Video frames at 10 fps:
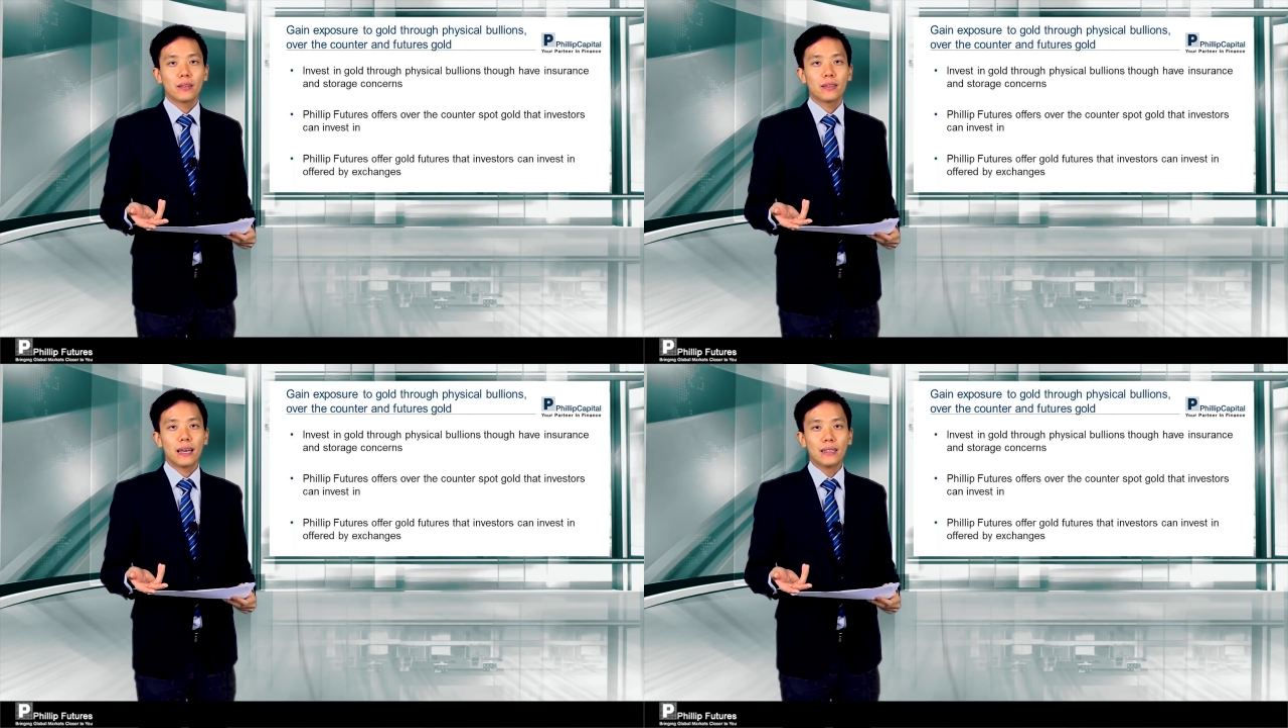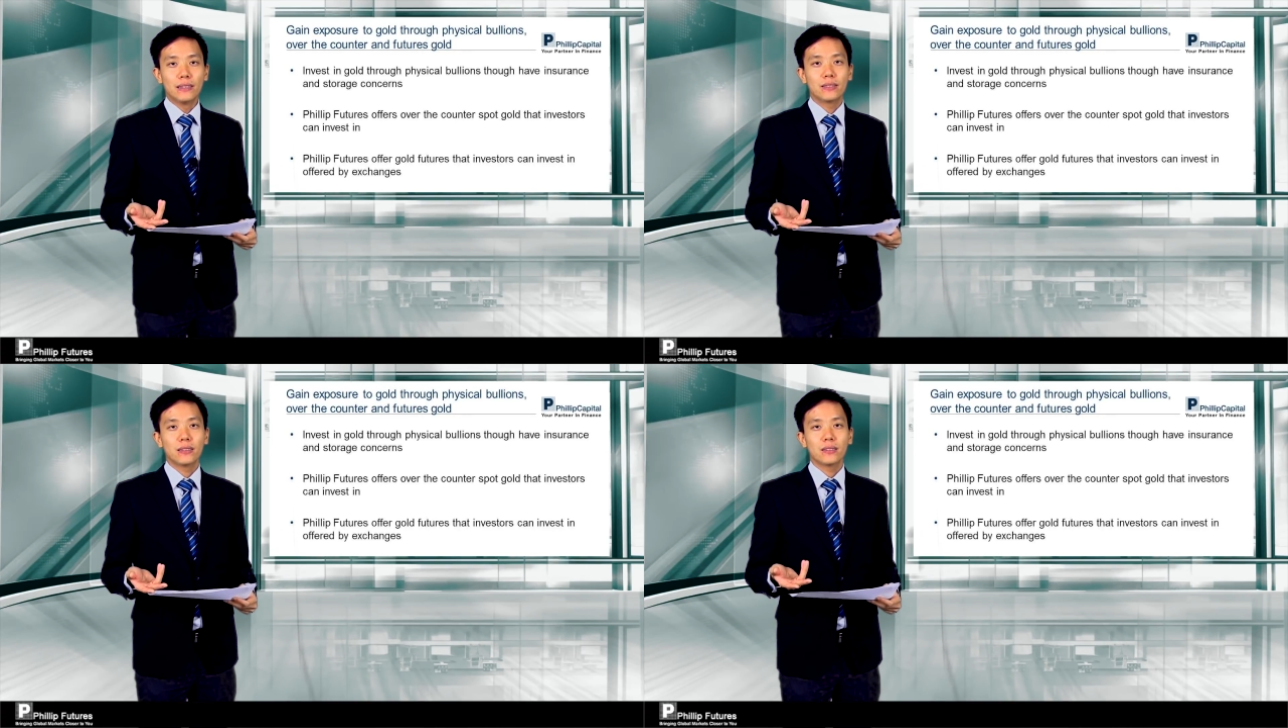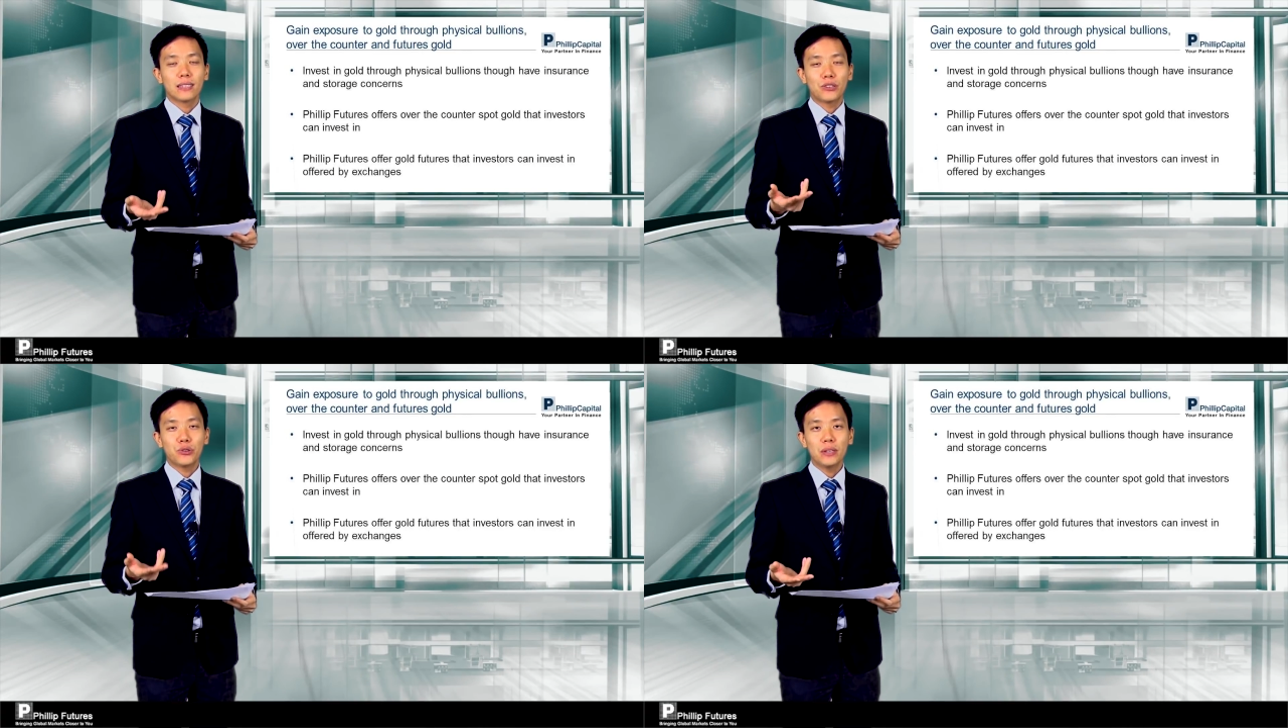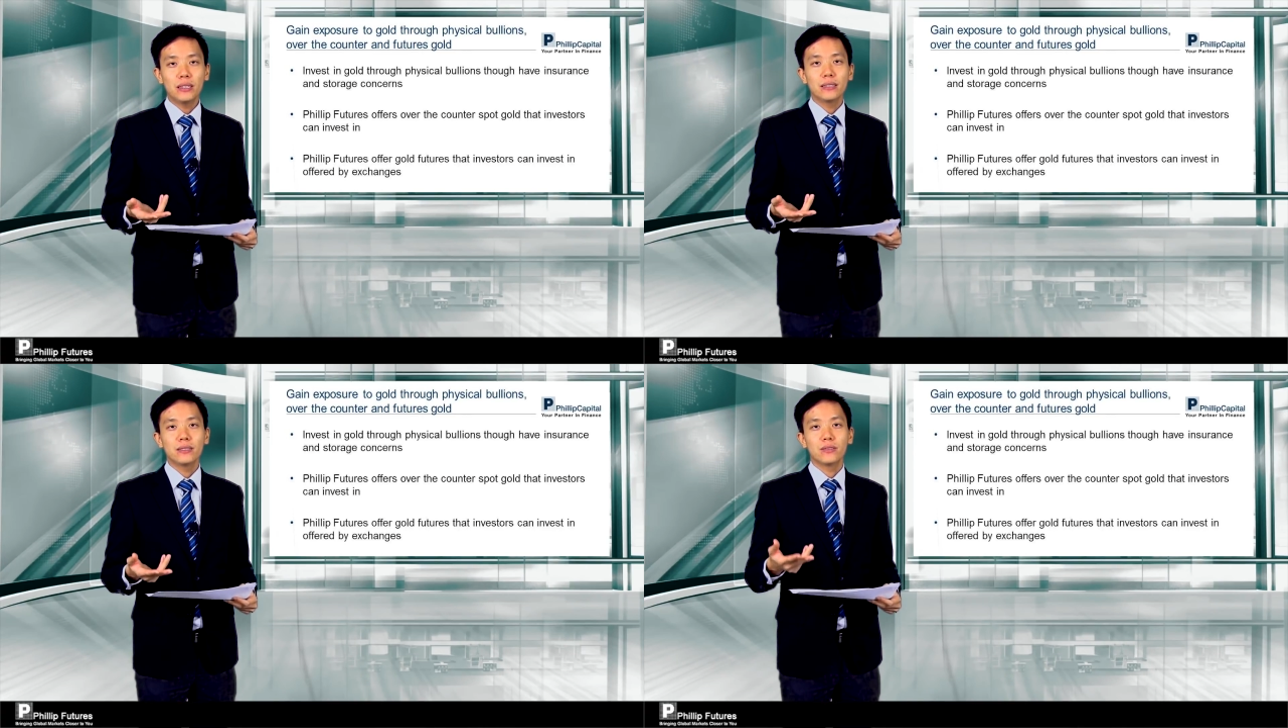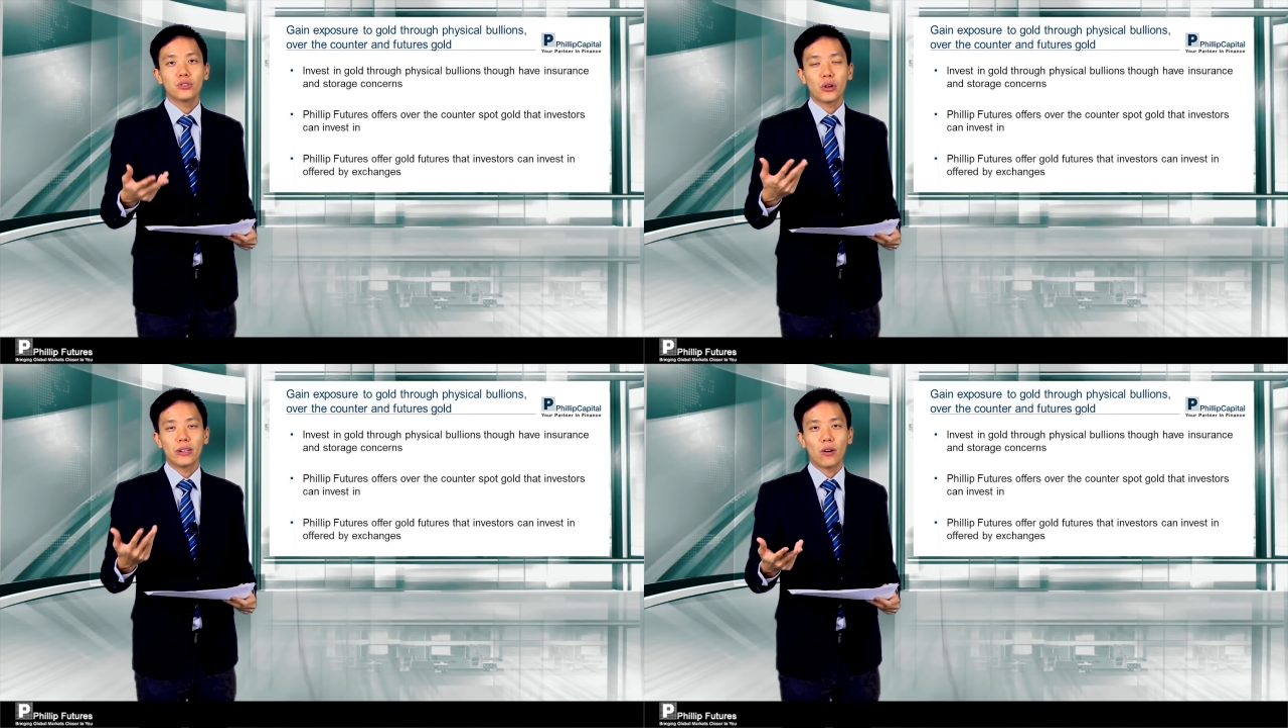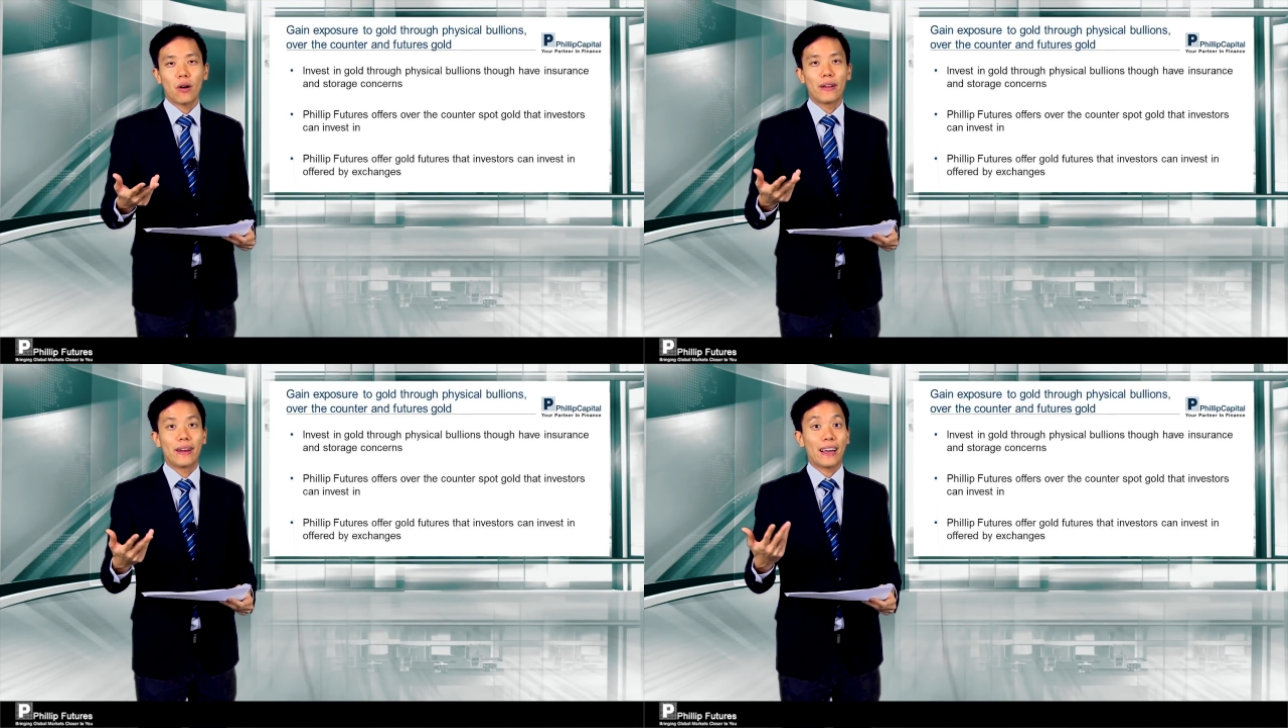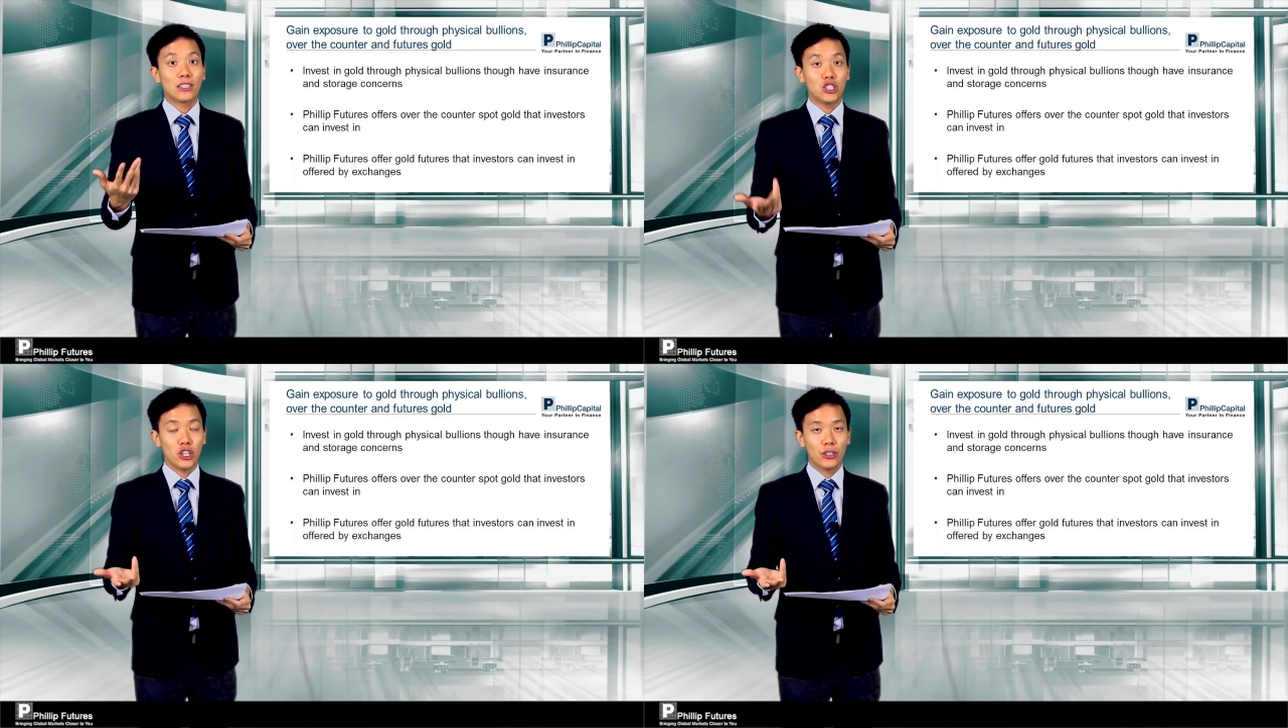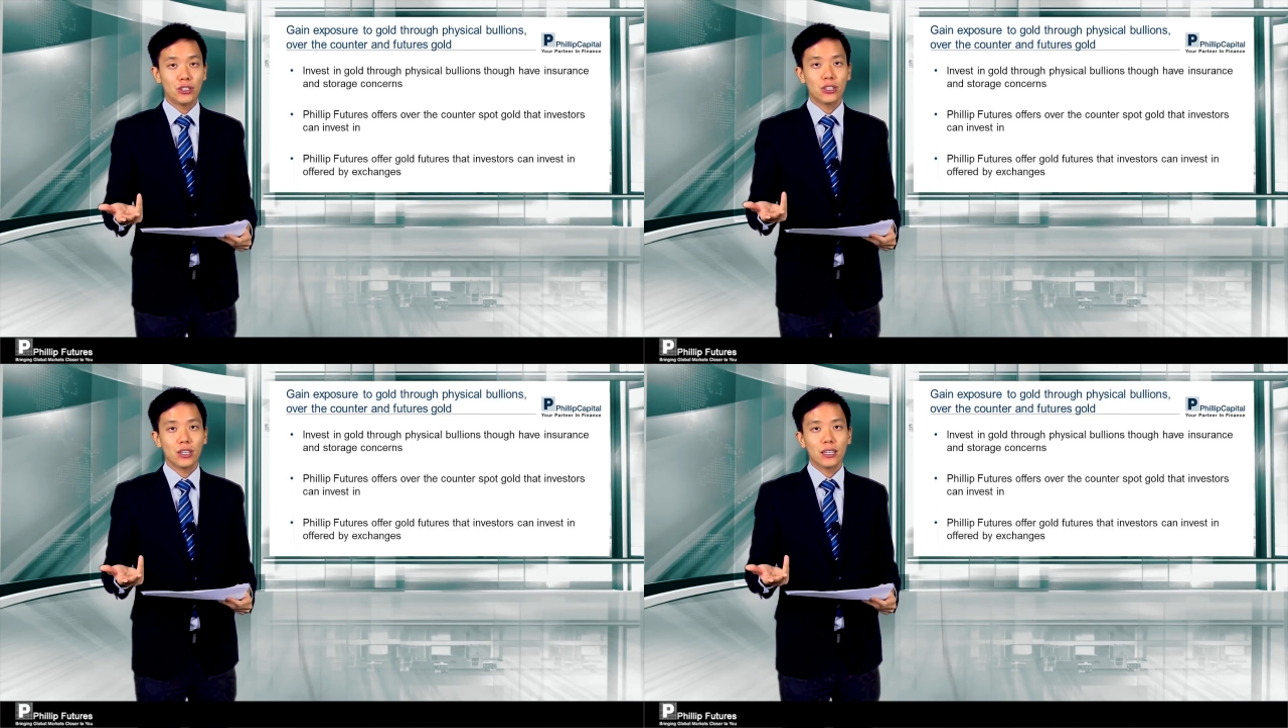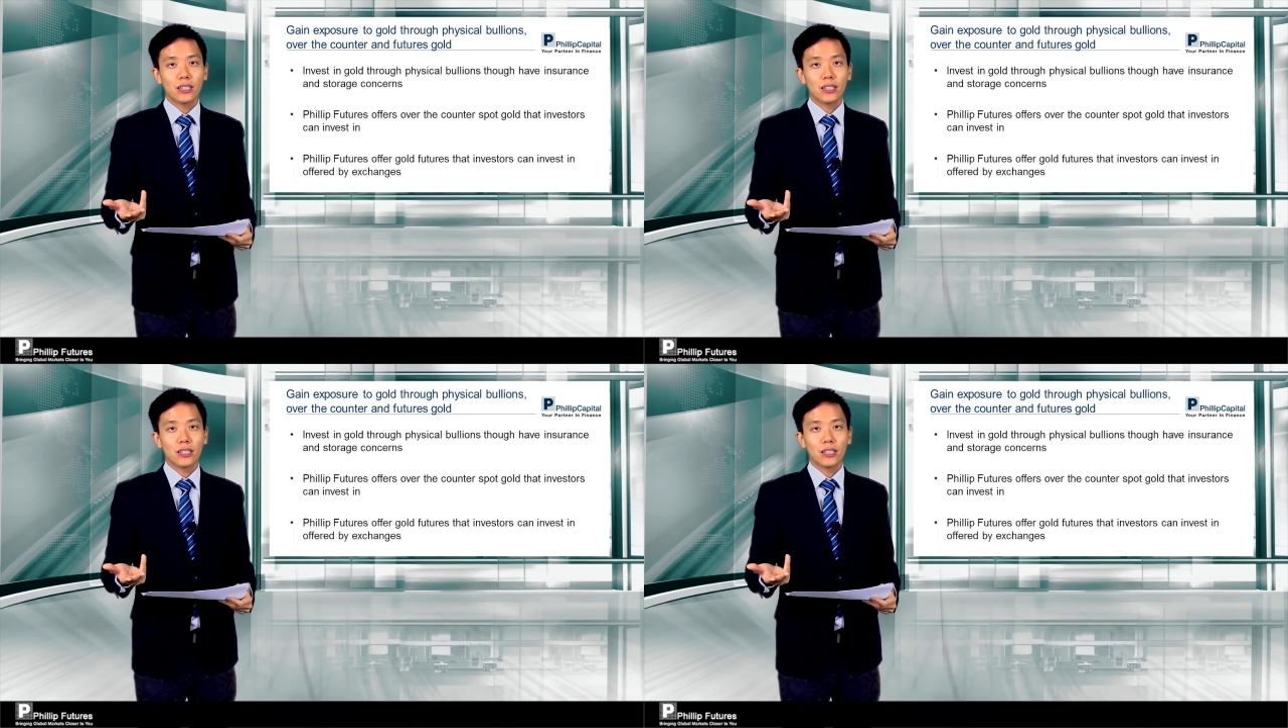that is centrally traded on an exchange,